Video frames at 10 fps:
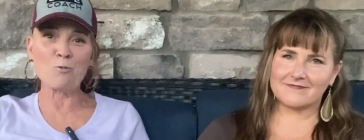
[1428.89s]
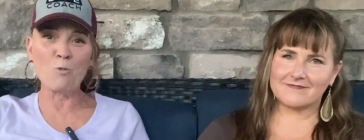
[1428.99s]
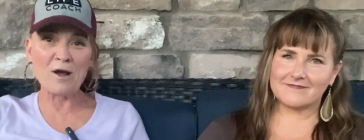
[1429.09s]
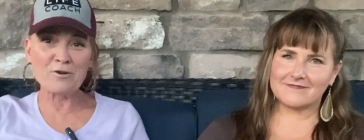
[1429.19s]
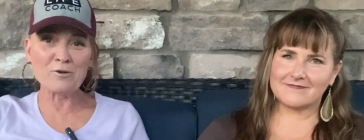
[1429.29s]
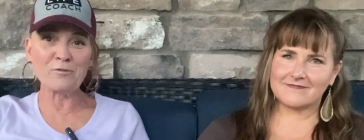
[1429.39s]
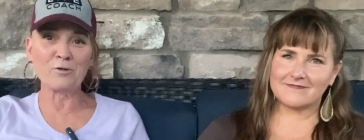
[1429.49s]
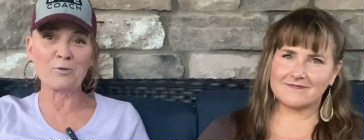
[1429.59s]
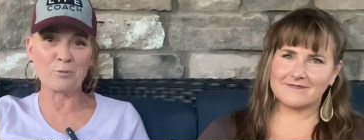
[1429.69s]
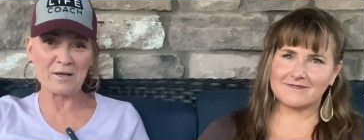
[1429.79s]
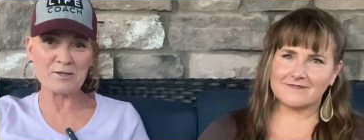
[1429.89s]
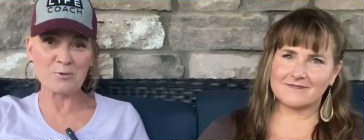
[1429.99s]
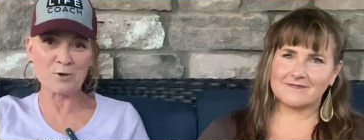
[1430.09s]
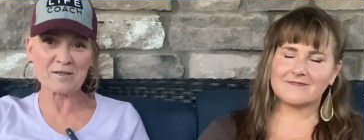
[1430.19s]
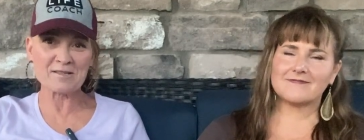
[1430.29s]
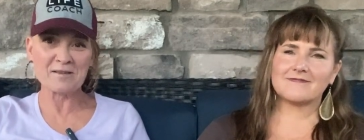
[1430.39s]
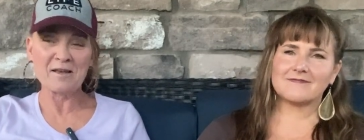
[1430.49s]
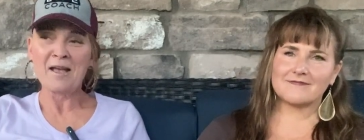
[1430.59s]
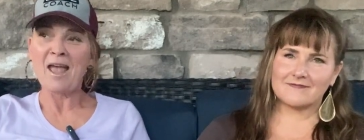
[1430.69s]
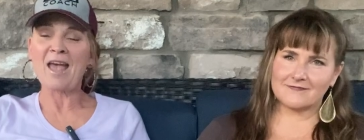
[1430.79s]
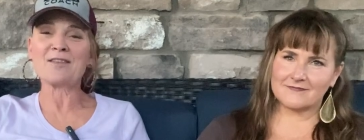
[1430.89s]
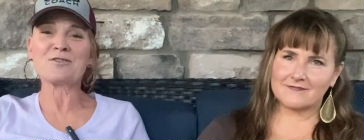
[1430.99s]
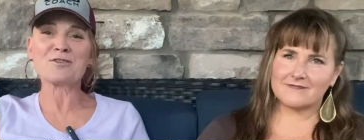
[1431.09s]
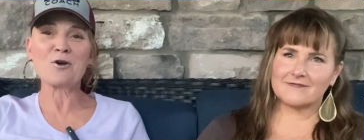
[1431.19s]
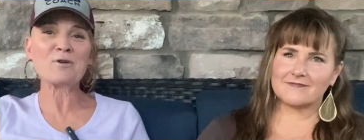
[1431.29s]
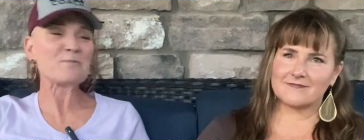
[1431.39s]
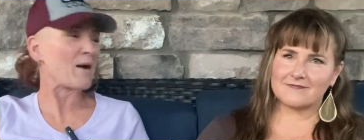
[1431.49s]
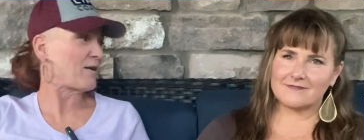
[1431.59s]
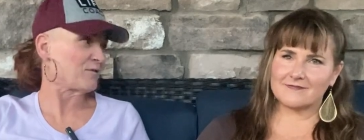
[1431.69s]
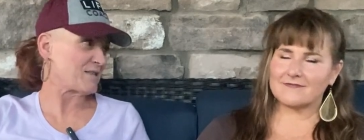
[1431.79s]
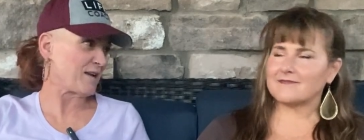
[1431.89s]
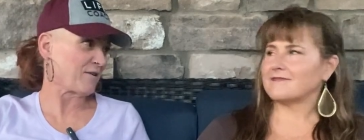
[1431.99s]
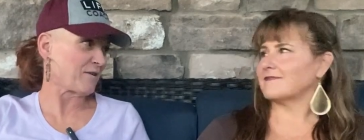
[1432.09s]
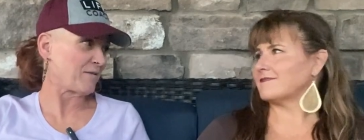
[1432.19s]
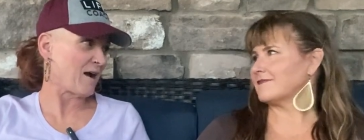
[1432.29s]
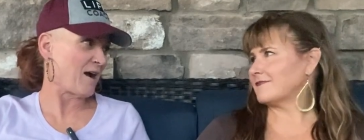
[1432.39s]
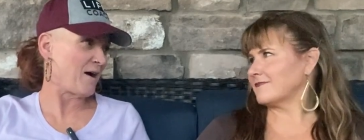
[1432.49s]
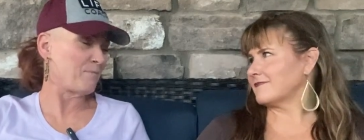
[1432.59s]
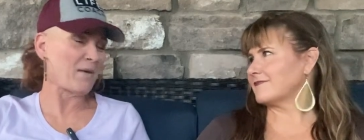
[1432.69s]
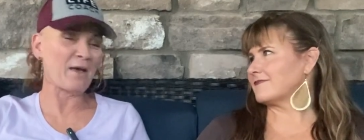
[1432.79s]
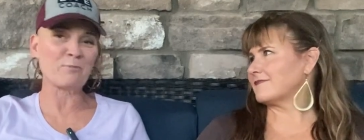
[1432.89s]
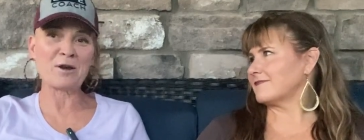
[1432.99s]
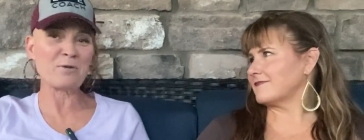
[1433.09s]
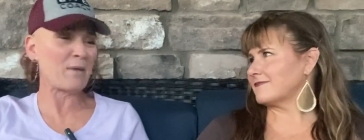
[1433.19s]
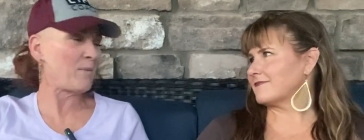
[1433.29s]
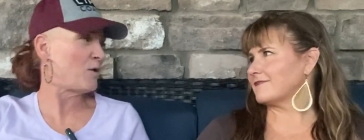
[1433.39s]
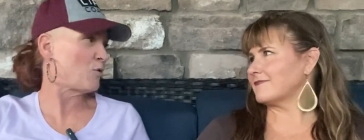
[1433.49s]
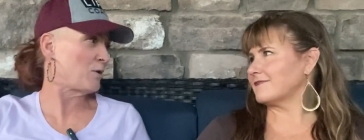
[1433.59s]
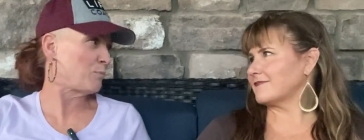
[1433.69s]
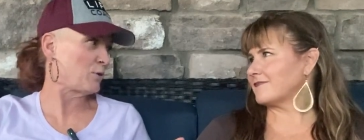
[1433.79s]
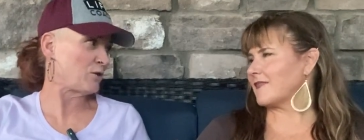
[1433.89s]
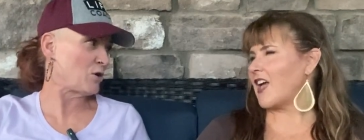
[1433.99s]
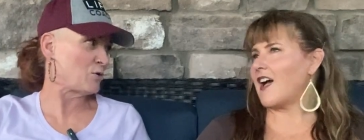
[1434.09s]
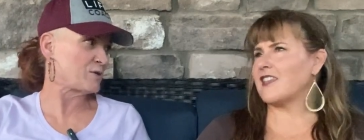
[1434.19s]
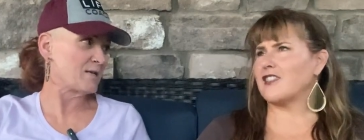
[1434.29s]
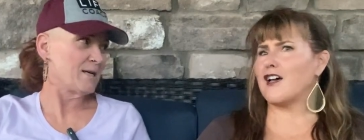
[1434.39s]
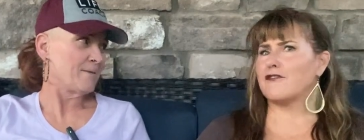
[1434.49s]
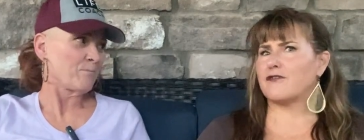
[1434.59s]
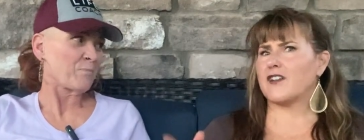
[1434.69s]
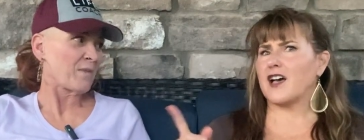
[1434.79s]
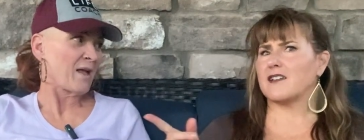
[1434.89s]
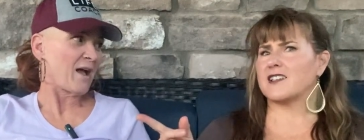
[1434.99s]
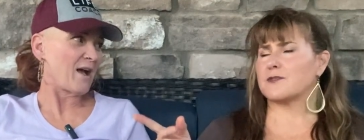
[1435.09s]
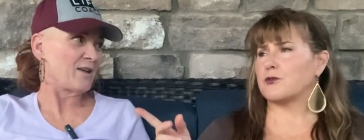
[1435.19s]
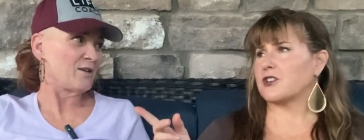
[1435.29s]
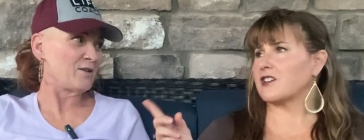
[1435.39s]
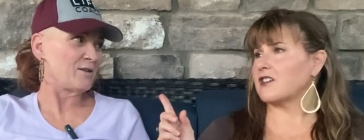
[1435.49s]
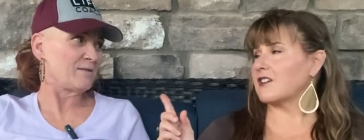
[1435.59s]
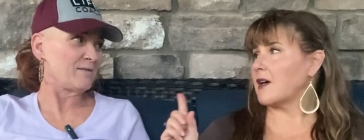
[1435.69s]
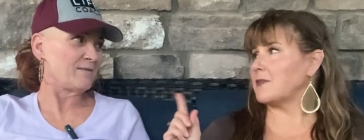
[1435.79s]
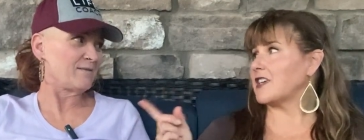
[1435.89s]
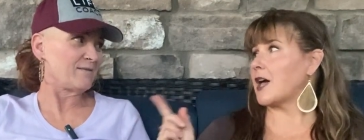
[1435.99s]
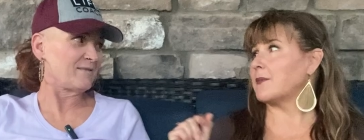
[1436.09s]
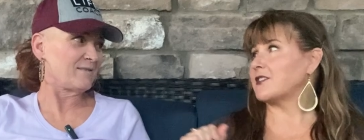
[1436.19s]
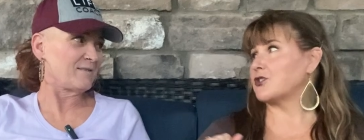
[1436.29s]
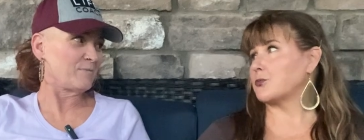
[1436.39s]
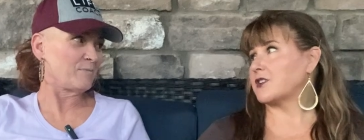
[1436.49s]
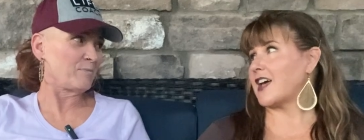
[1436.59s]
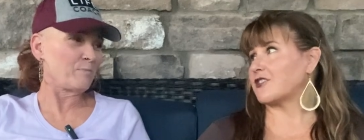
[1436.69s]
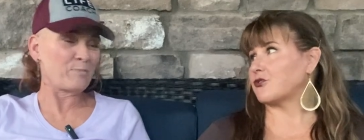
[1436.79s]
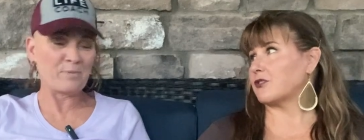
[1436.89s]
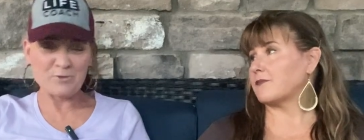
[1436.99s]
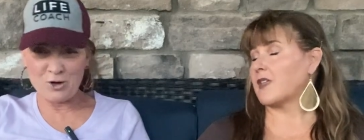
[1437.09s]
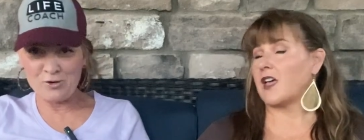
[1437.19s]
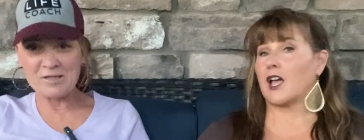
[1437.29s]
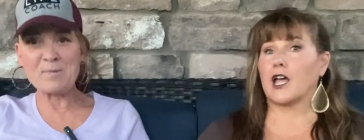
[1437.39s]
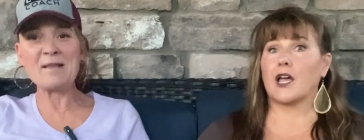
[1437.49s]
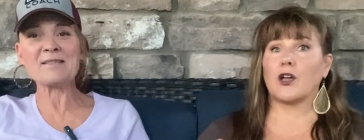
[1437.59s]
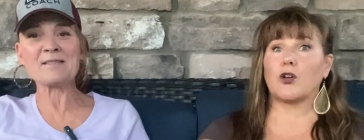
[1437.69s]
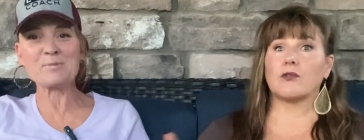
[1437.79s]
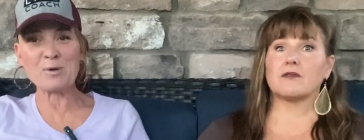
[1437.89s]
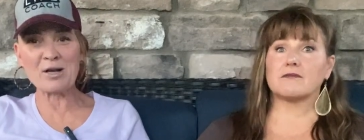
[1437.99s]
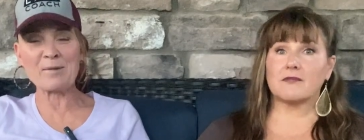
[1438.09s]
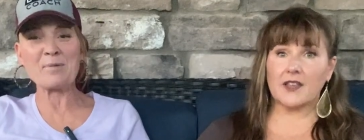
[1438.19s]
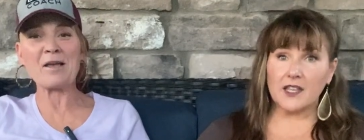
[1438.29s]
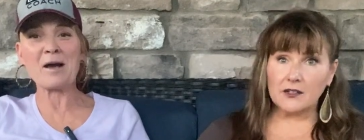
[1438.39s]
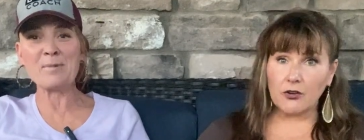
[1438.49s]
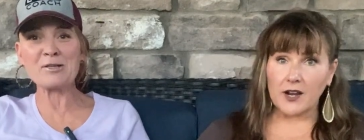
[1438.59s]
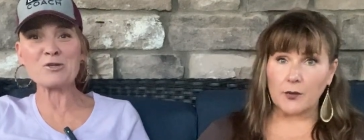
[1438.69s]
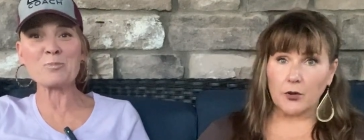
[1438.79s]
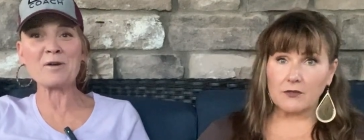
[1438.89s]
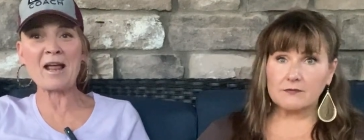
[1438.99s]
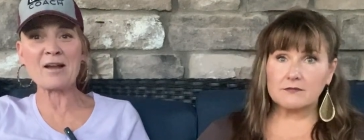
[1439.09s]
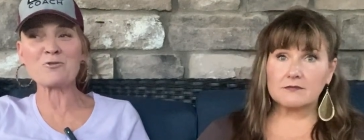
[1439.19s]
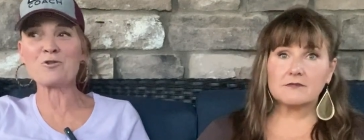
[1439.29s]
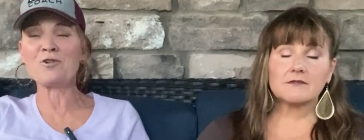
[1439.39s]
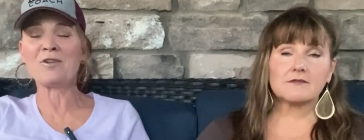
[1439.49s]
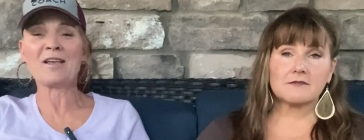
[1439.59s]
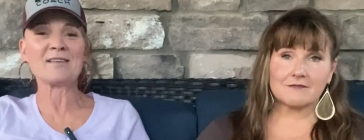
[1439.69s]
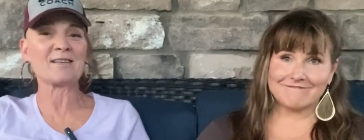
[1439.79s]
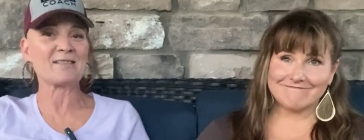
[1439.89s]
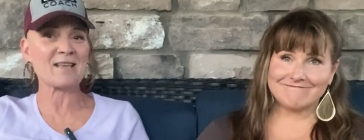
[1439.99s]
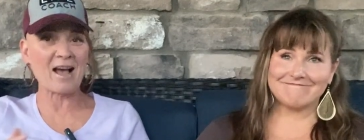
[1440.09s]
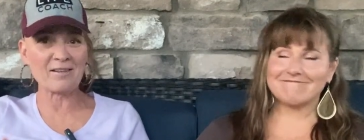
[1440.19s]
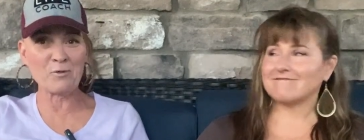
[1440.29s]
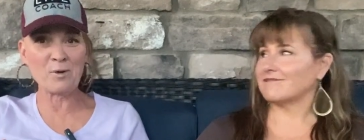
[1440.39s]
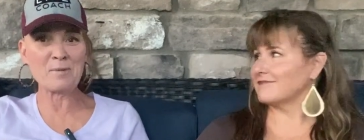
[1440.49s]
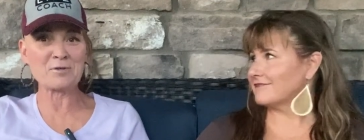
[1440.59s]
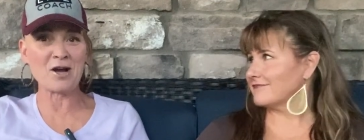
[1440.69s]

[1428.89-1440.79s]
Speaker 1: a wonderful resource, and so is Michael Singer. Um, and Brenda, maybe you can put those. I love
Speaker 2: uh, his book, uh, Becoming Supernatural. Joe Dispenza's book, Becoming Incredible.
Speaker 1: Supernatural, is exactly what I'm